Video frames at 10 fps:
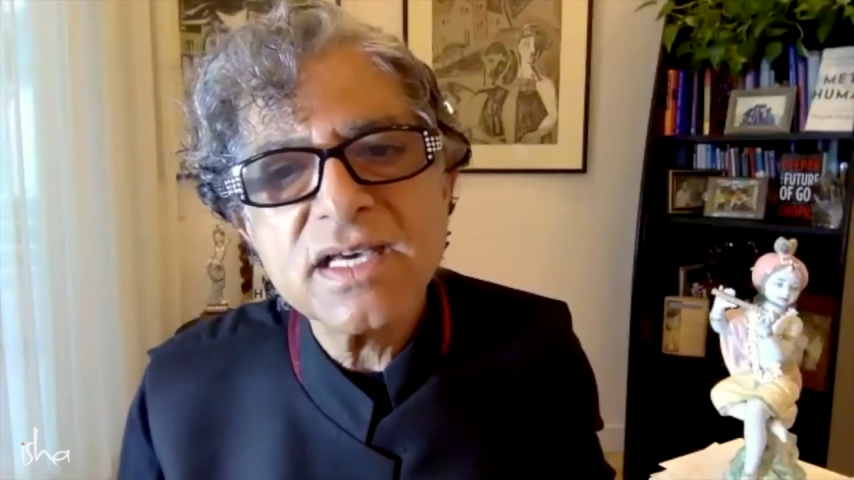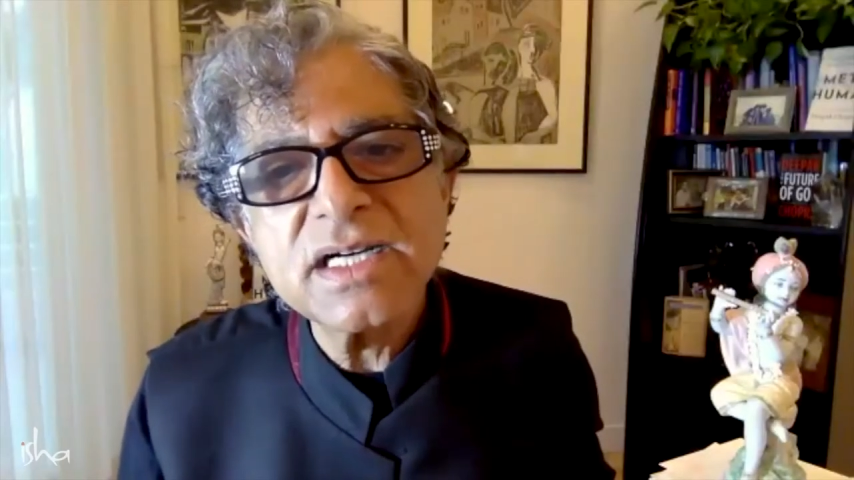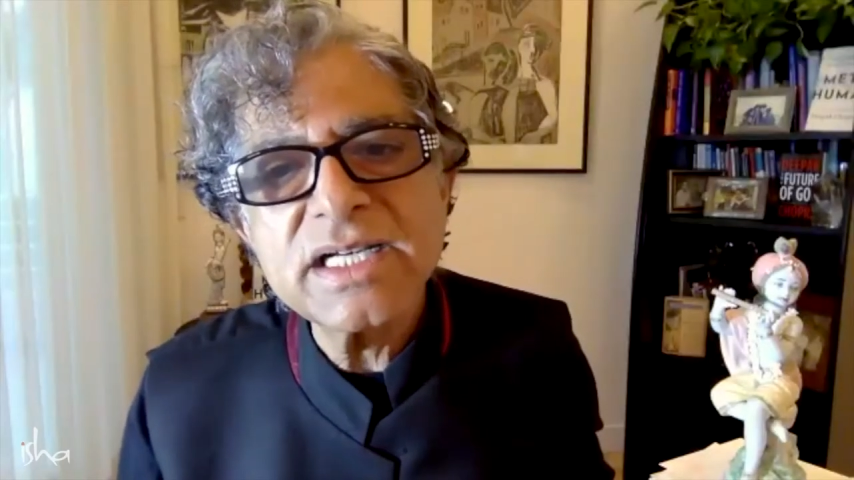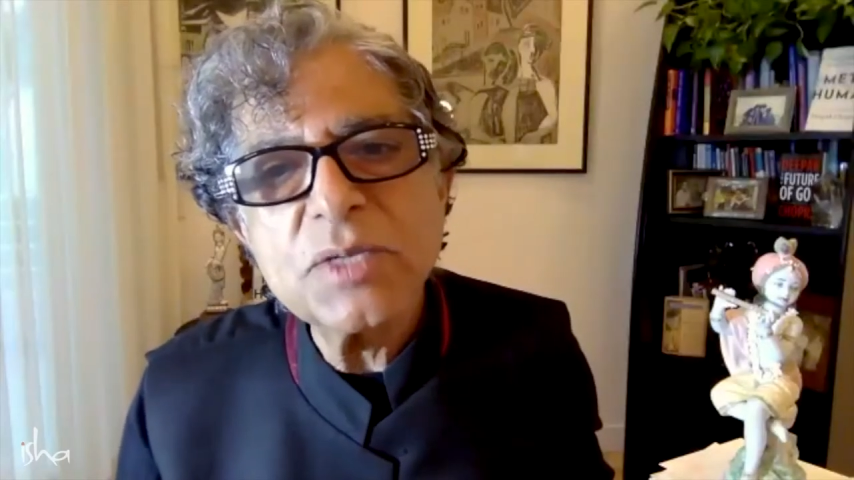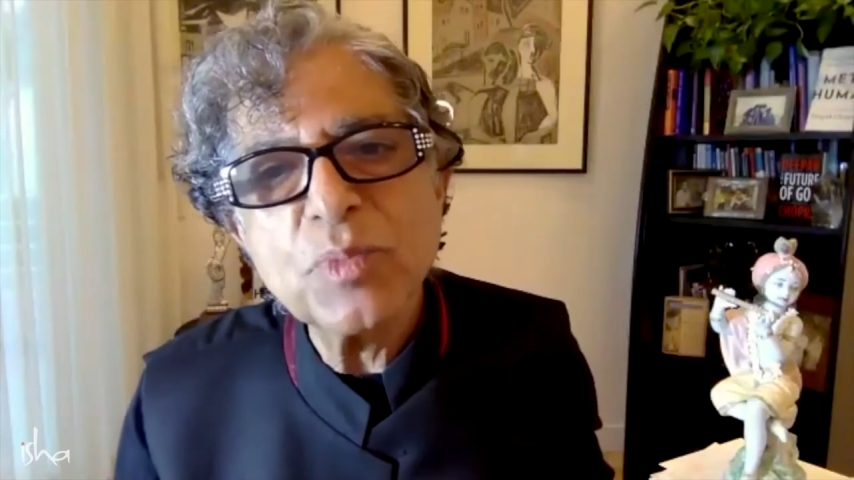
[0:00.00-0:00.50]

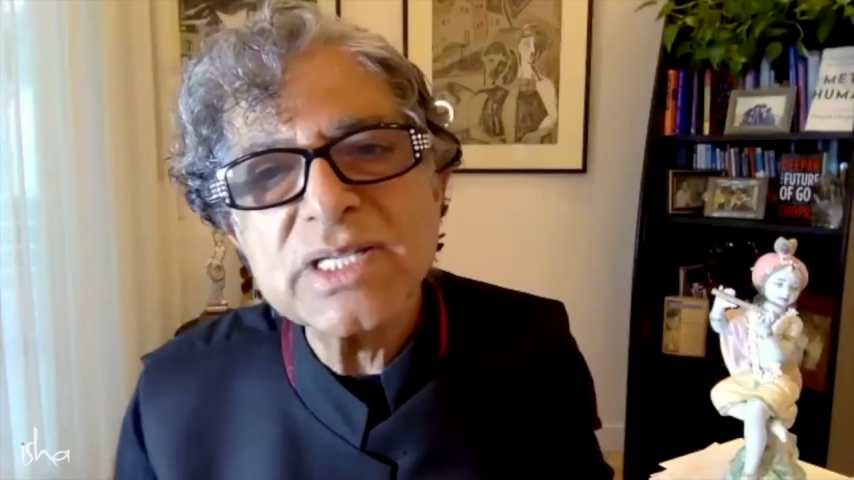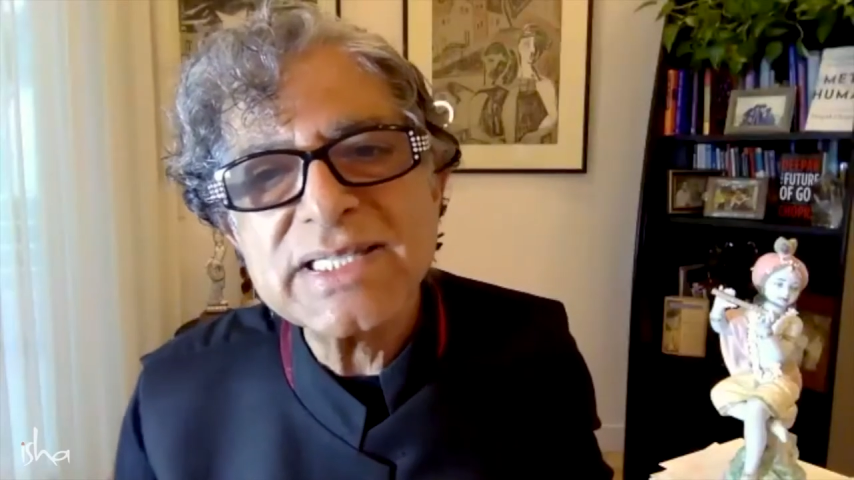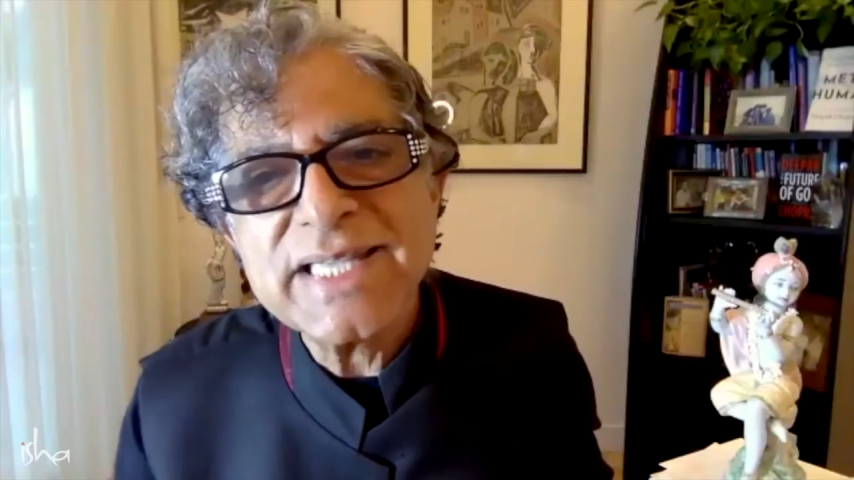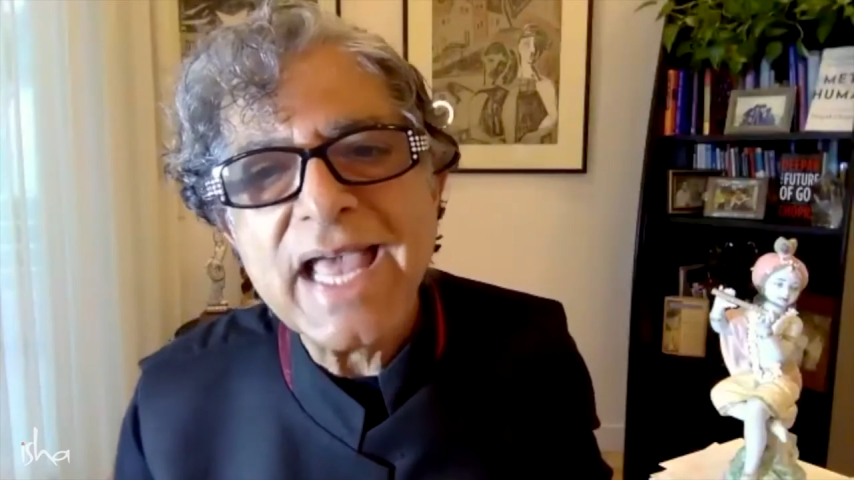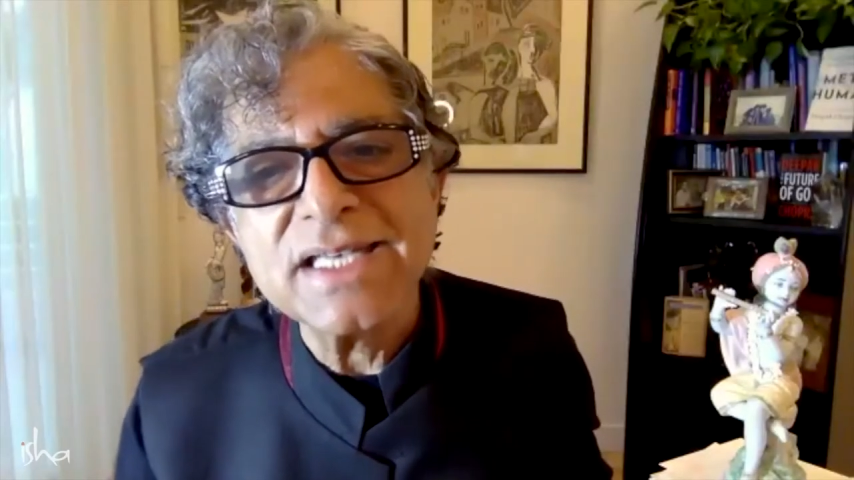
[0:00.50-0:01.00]

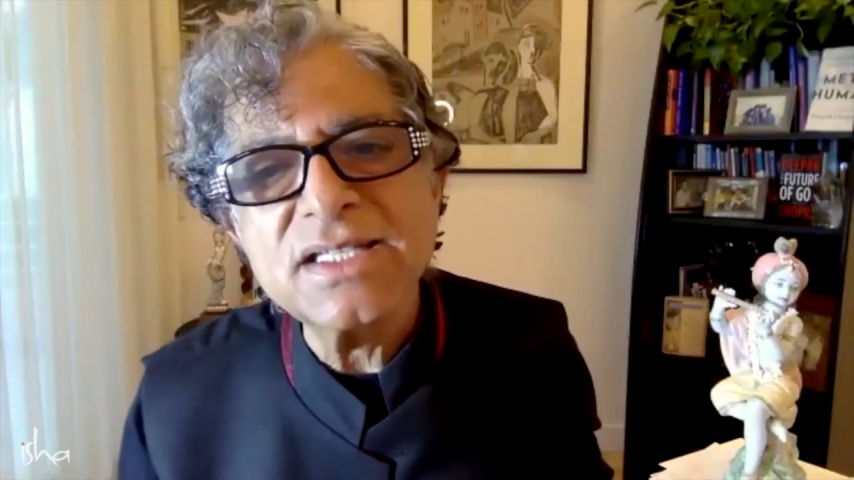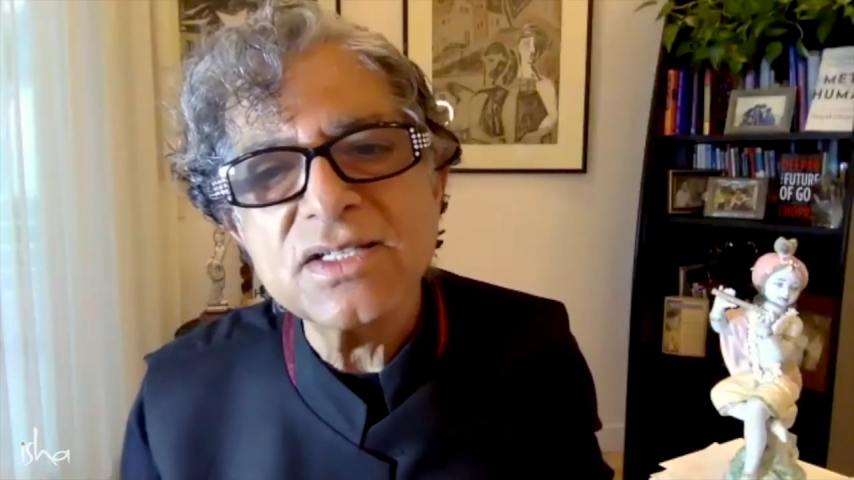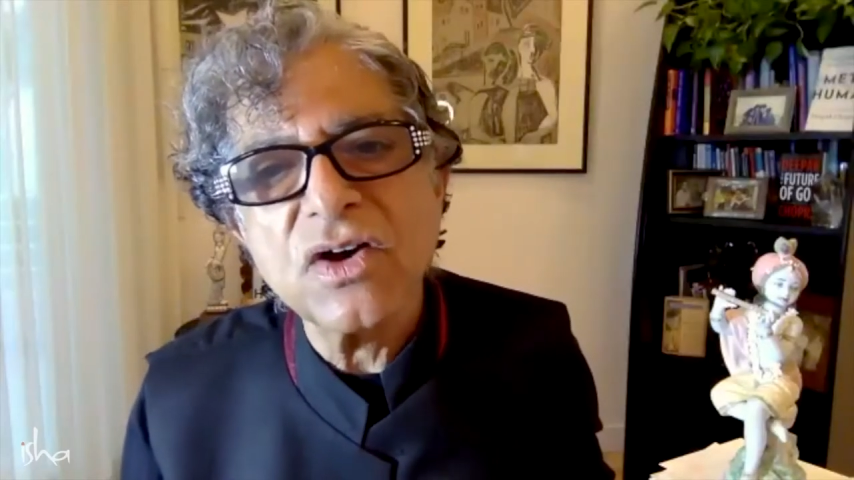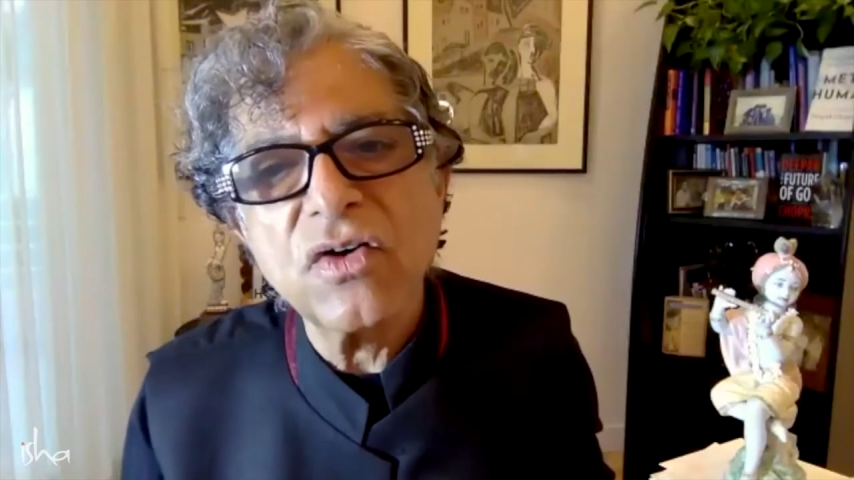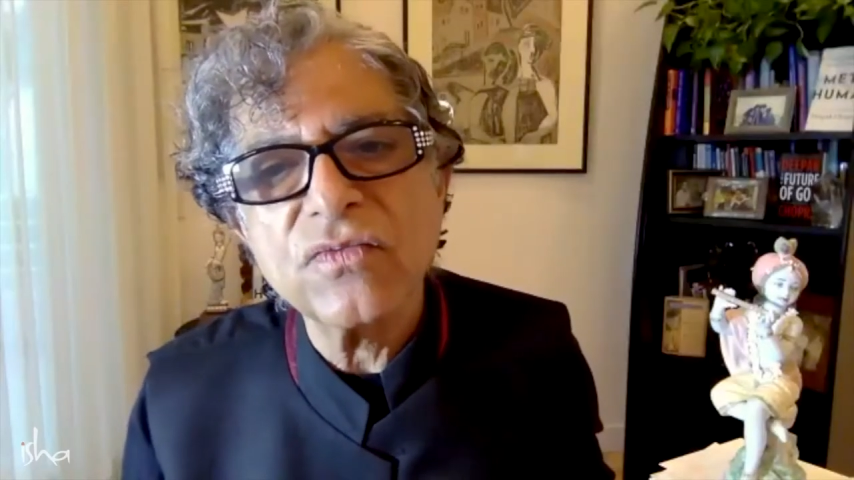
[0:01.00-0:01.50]

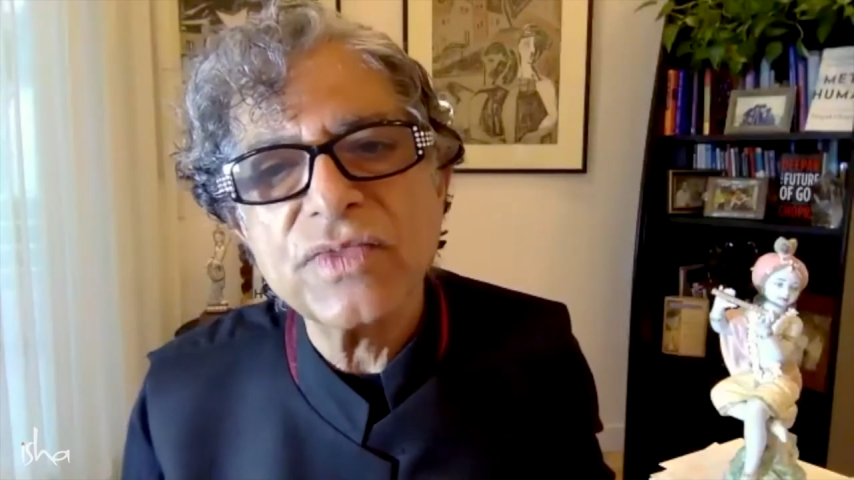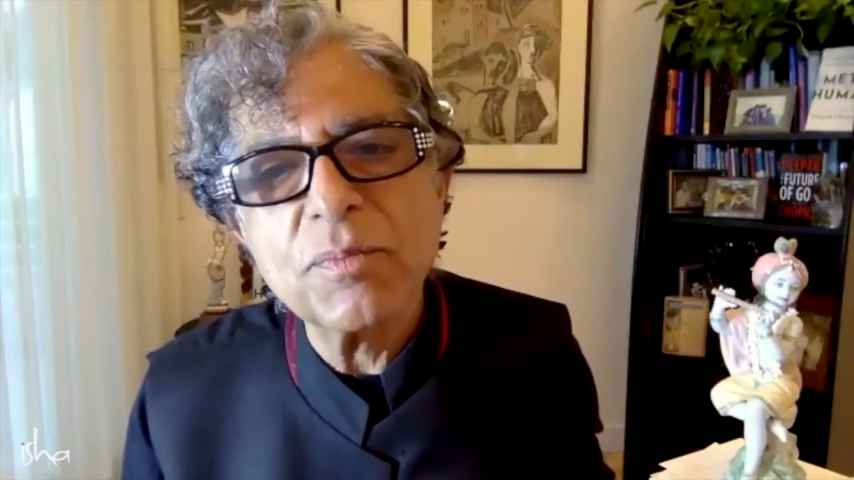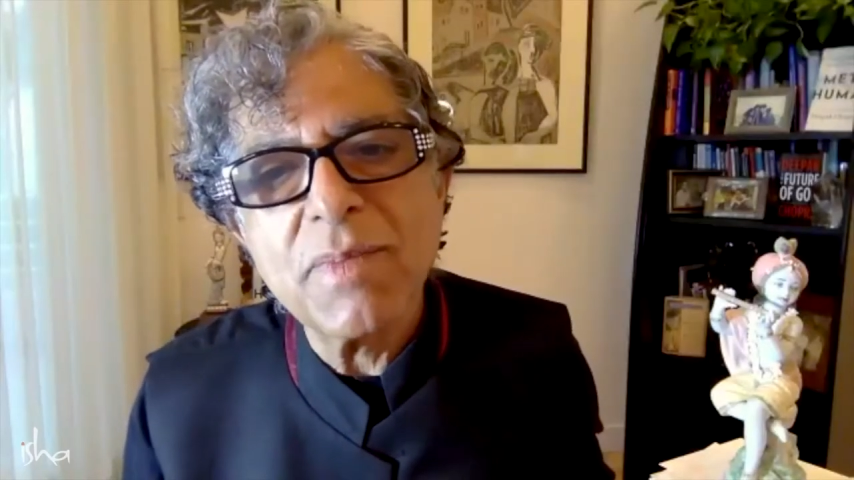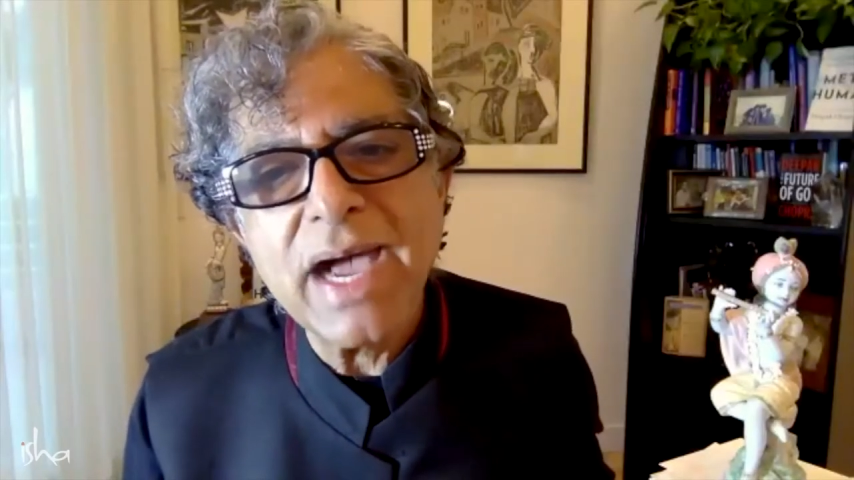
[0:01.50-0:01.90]
30% of the